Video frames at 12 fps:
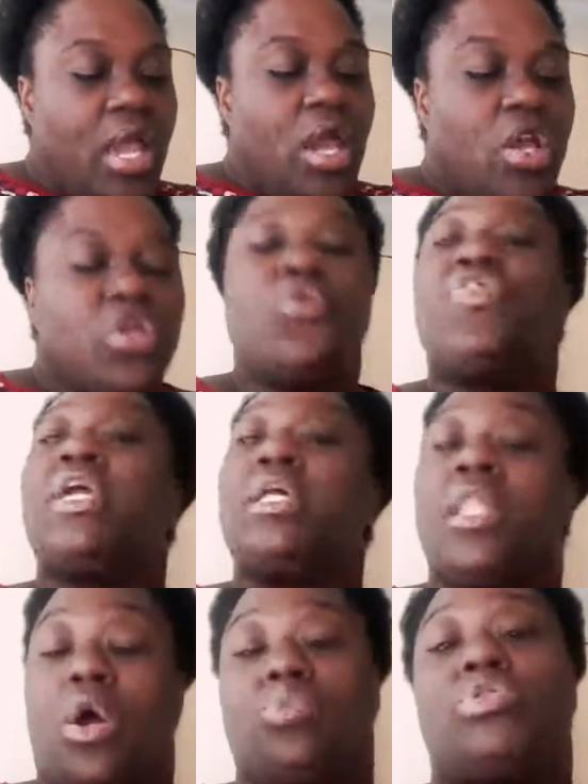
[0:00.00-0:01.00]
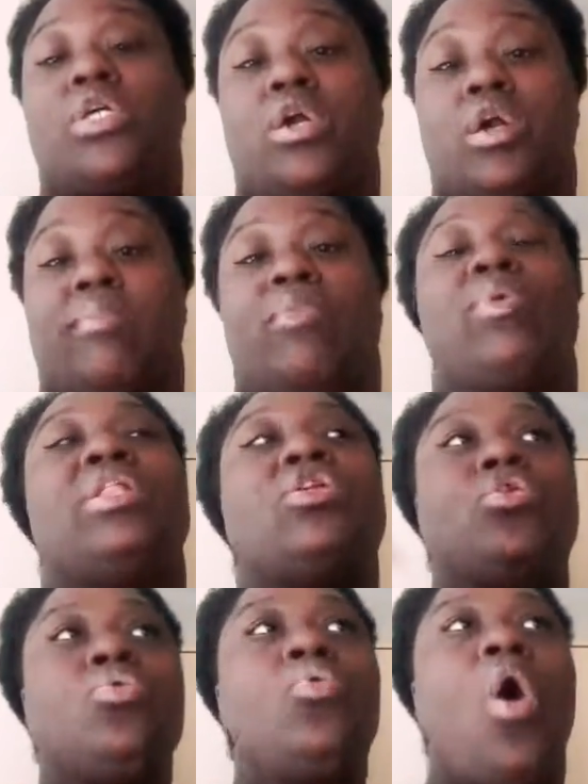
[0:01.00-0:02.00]
You think long term. When
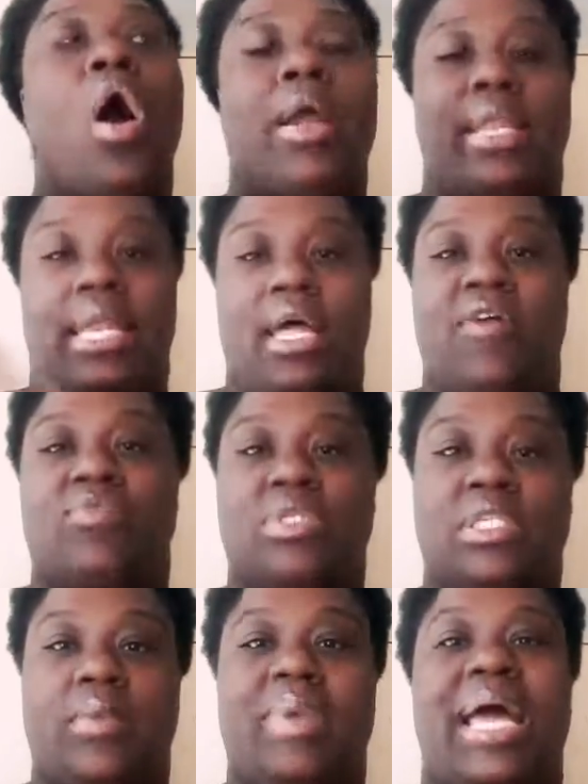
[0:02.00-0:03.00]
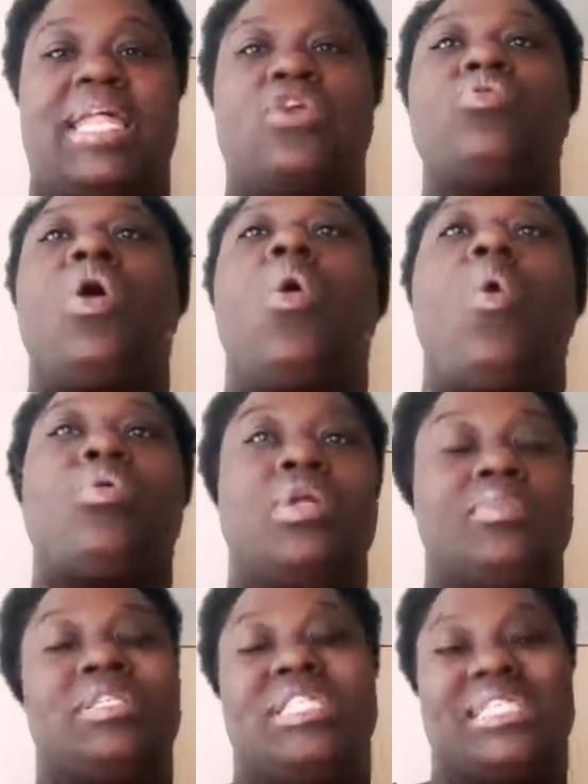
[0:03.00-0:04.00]
you are in love with somebody, you don't want
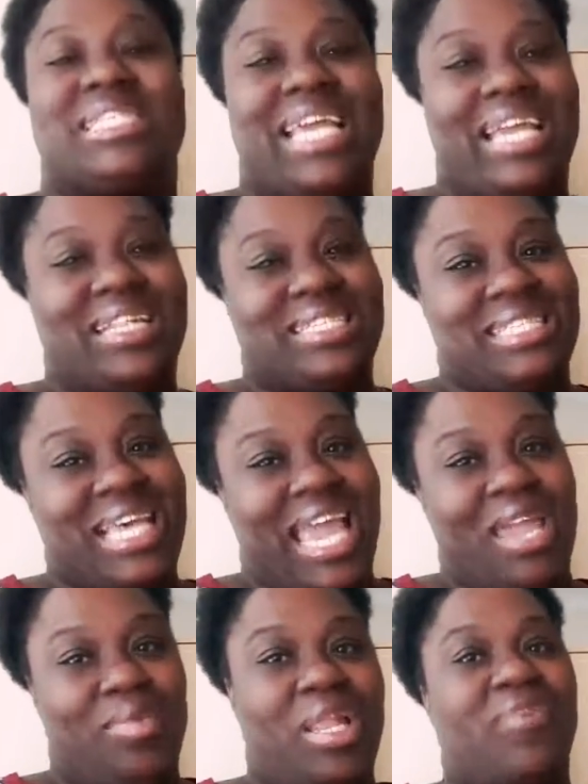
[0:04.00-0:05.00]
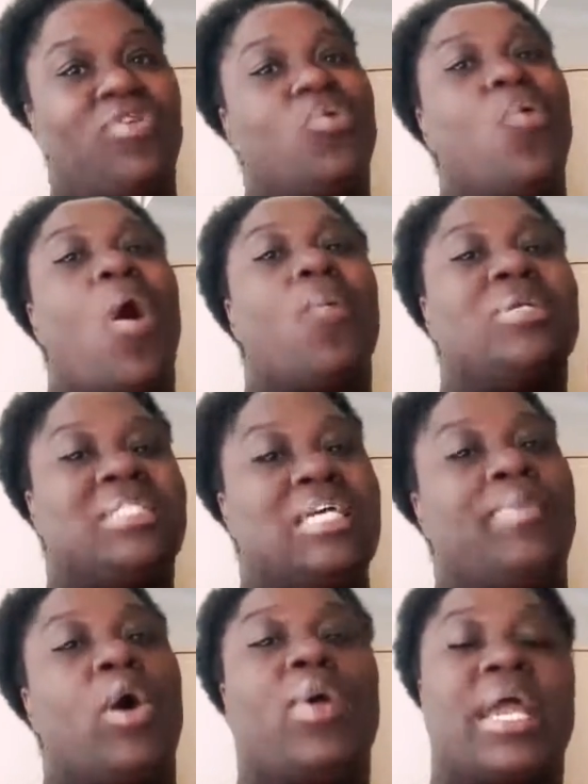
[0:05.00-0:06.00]
them to just stay at the same level. You always think
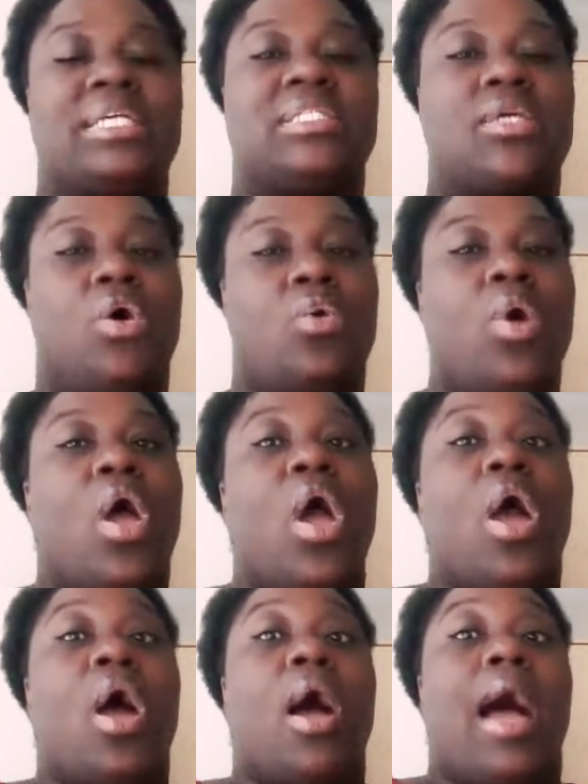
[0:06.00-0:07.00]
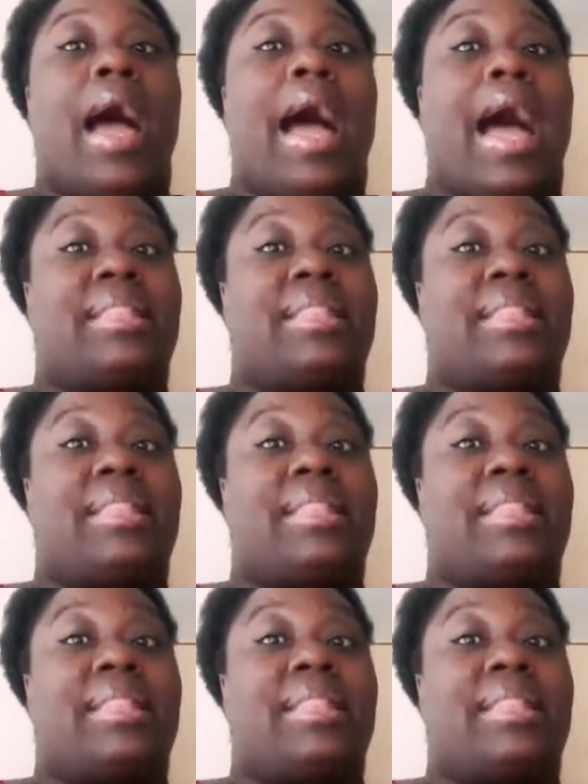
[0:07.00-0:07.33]
about, okay, so I